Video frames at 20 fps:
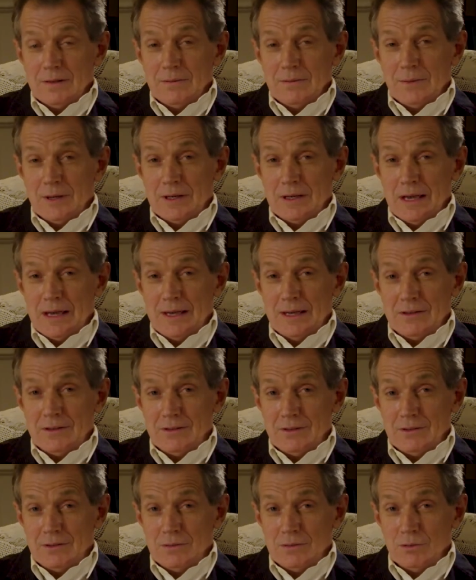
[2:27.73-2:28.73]
When I
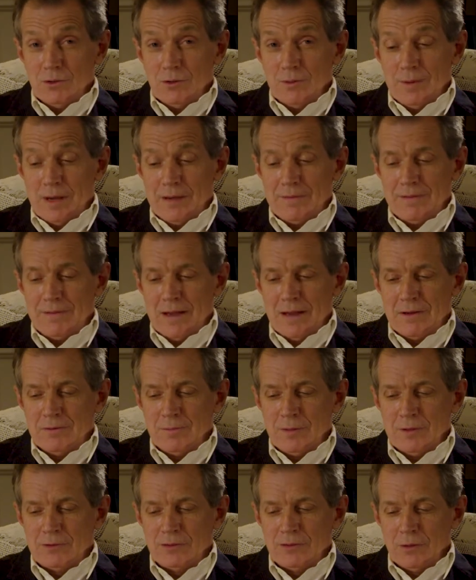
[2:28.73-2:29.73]
entered the room, I found
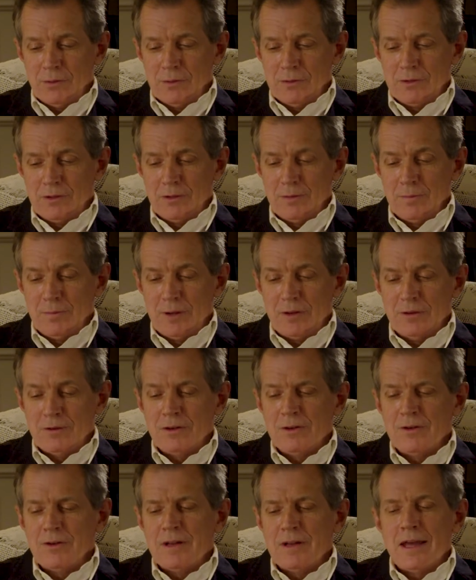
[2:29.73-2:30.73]
Miss Halcombe and
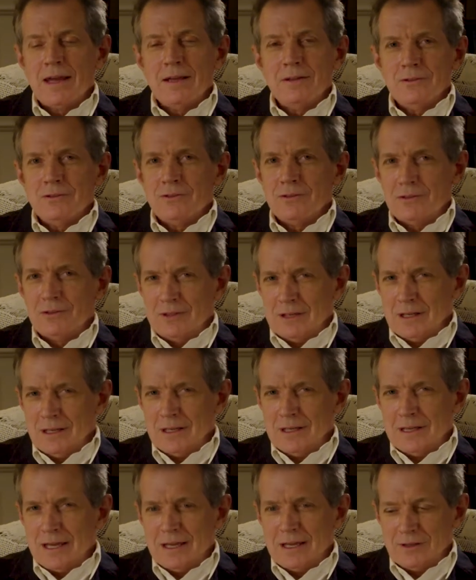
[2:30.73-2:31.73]
an elderly
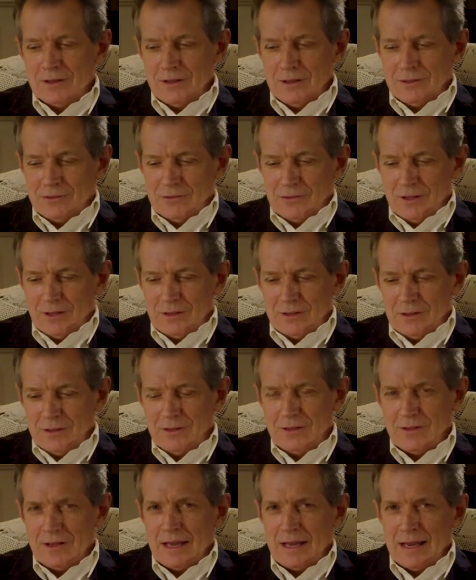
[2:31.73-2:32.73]
lady
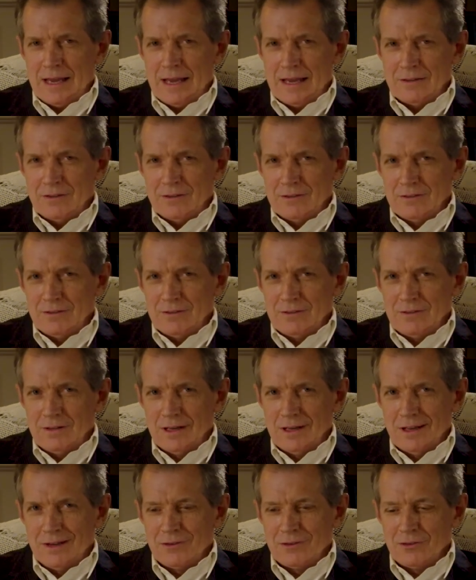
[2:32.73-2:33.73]
seated at the
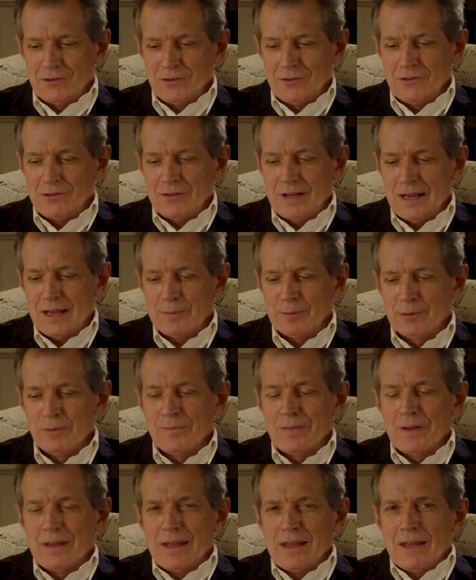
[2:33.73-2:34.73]
luncheon table.
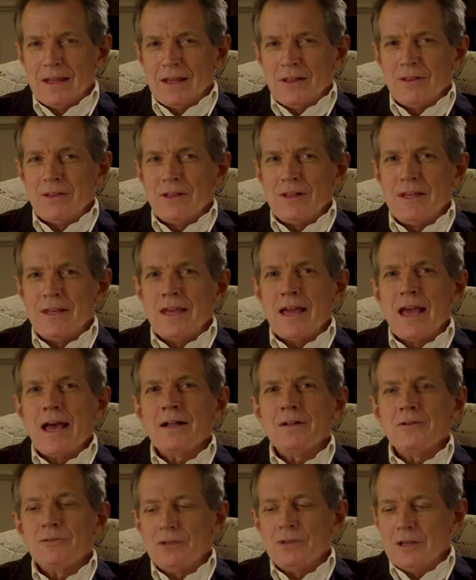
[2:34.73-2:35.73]
The
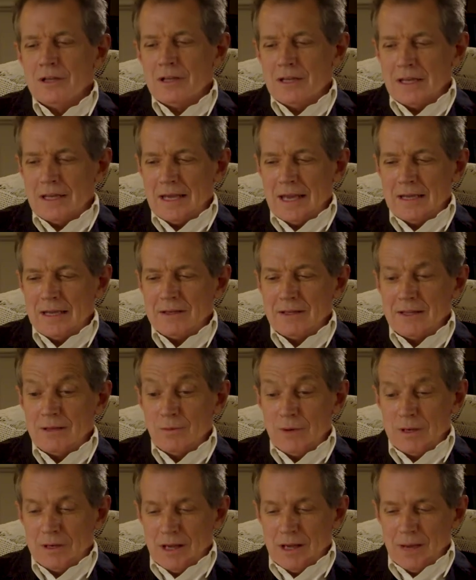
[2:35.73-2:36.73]
elderly lady,
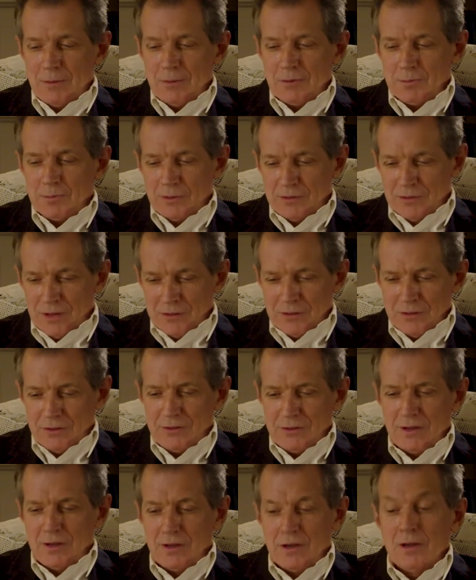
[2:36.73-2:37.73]
when I was presented
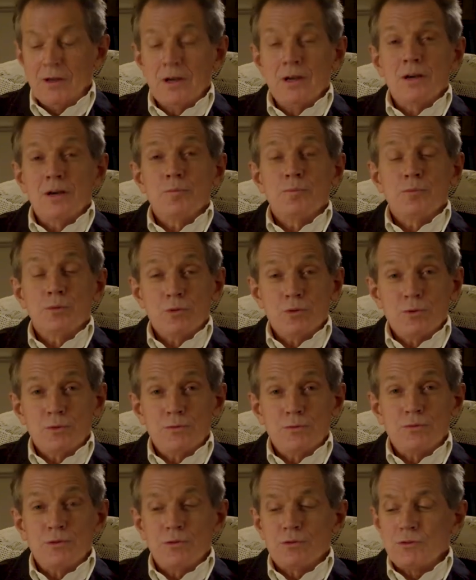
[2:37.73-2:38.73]
to her,
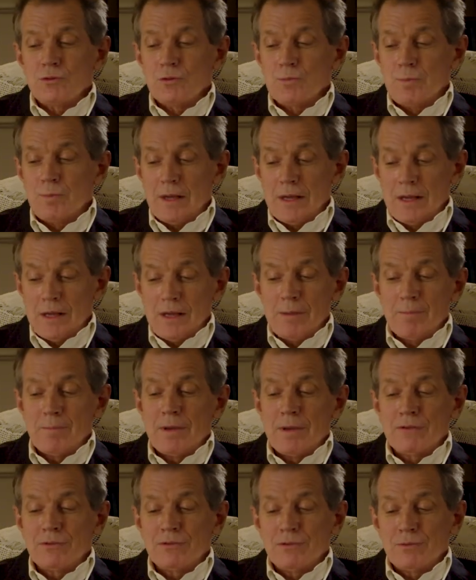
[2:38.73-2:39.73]
proved to be
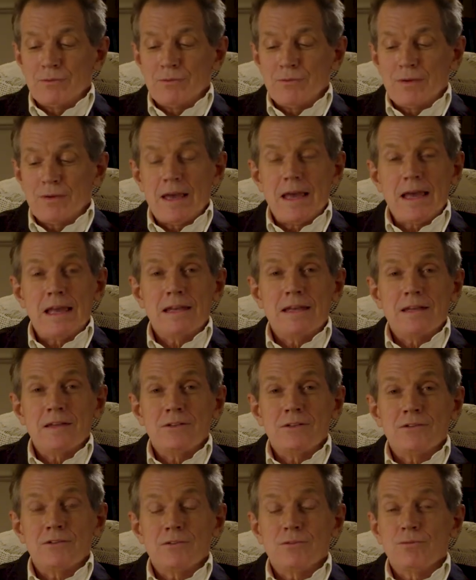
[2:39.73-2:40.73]
Miss
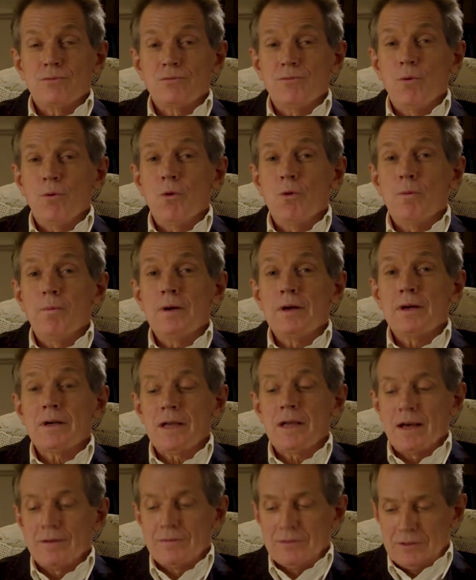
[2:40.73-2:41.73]
Fairlie's former
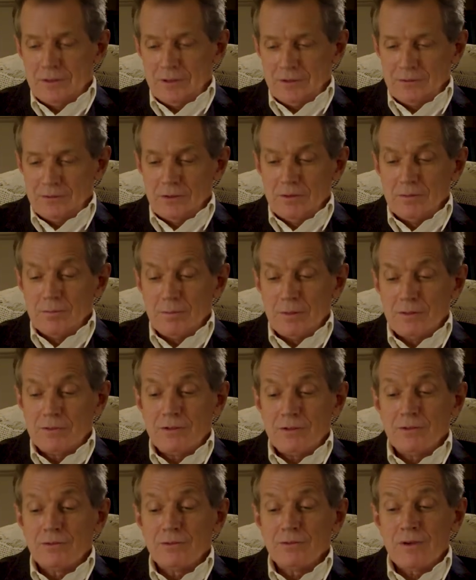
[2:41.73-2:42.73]
governess,
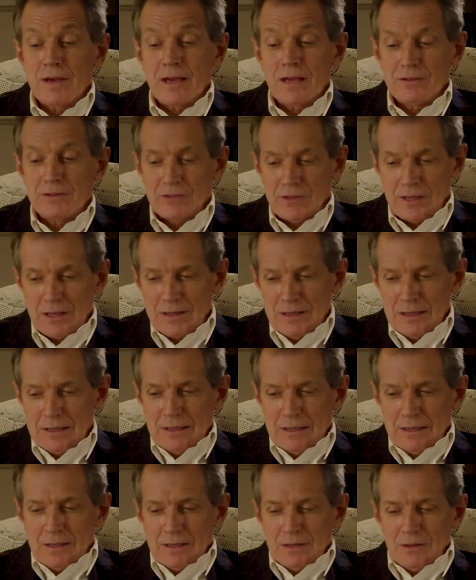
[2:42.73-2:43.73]
Mrs. Vesey,
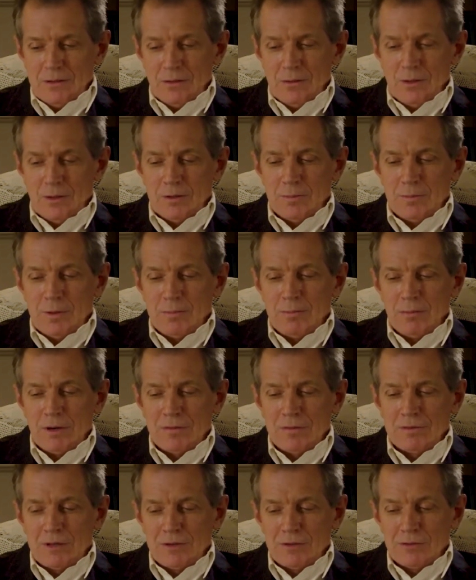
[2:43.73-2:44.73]
who had been
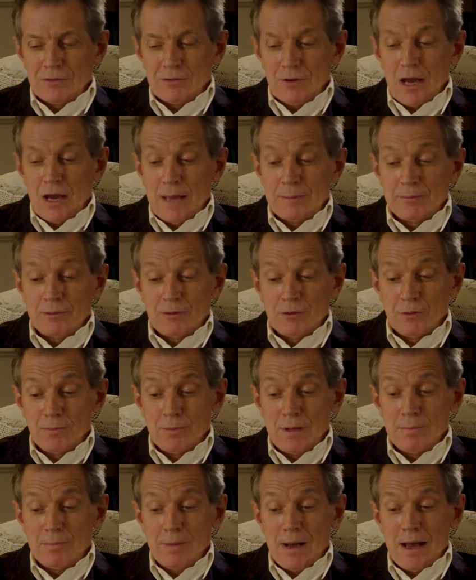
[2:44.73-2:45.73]
briefly described to
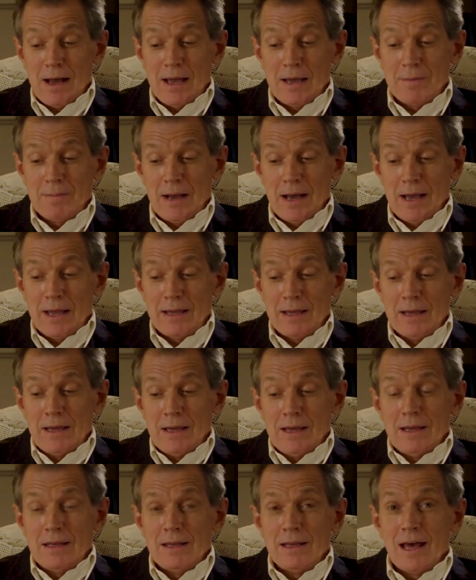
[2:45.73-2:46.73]
me by my
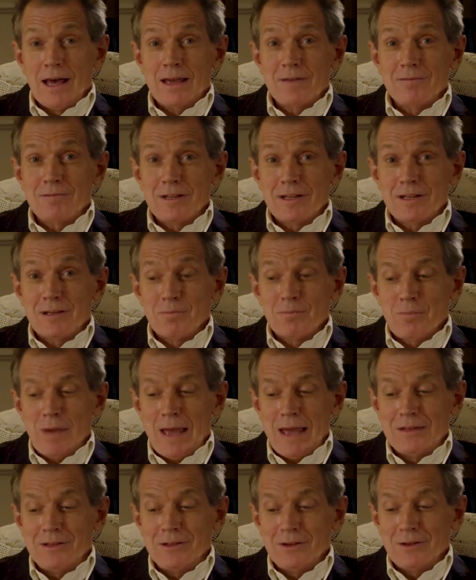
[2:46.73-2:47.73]
lively
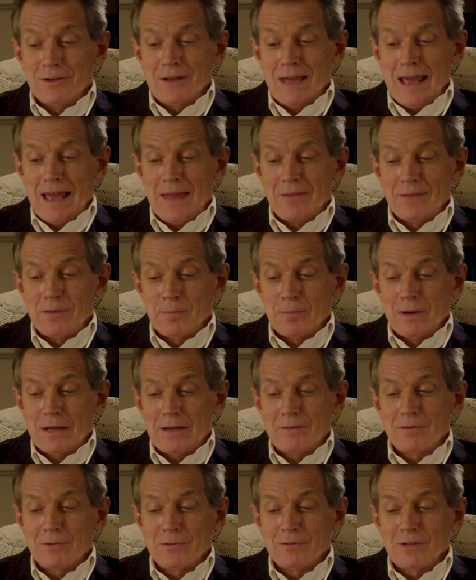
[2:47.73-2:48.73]
companion at the
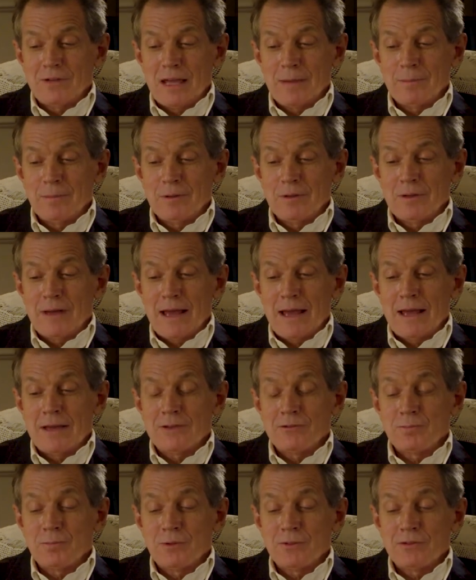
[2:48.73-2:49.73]
breakfast table
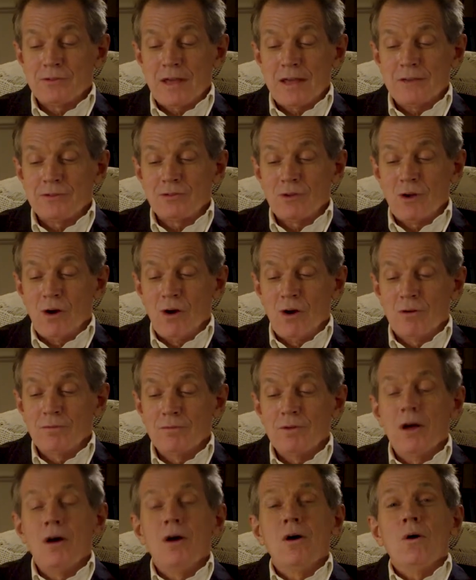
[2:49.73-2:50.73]
as possessed of
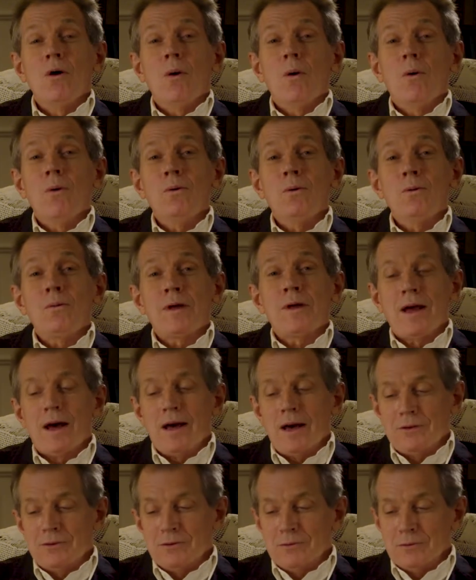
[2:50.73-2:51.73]
all the
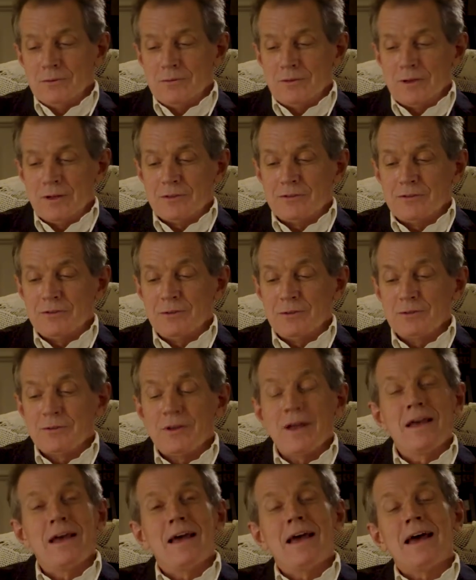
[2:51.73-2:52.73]
cardinal virtues
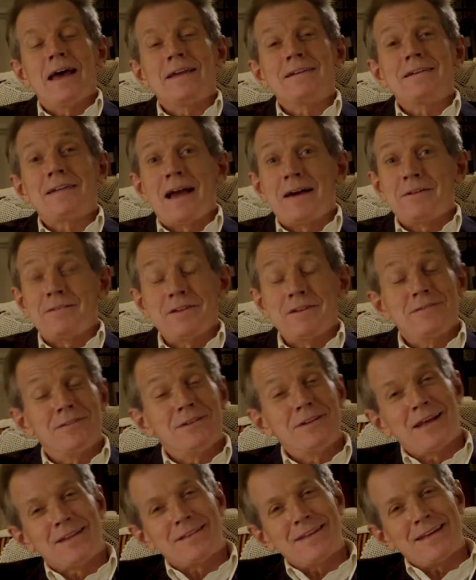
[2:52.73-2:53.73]
and counting for
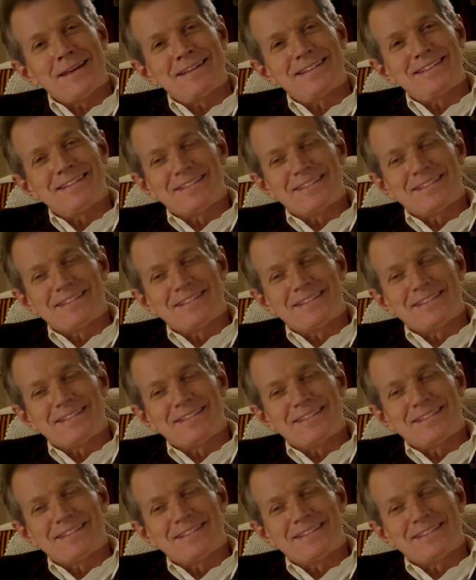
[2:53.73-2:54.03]
nothing.